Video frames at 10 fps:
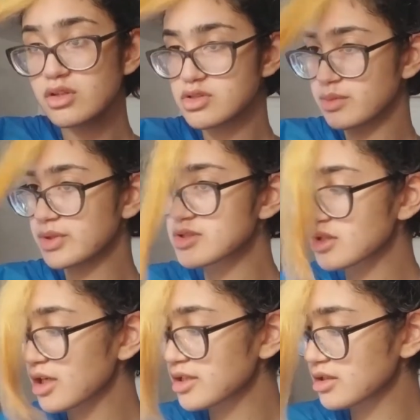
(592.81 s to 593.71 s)
So I'm gonna
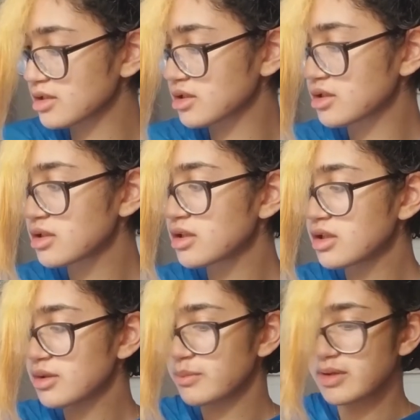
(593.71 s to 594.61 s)
start
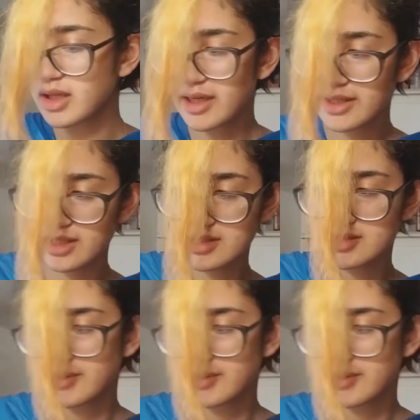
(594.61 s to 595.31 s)
applying it into my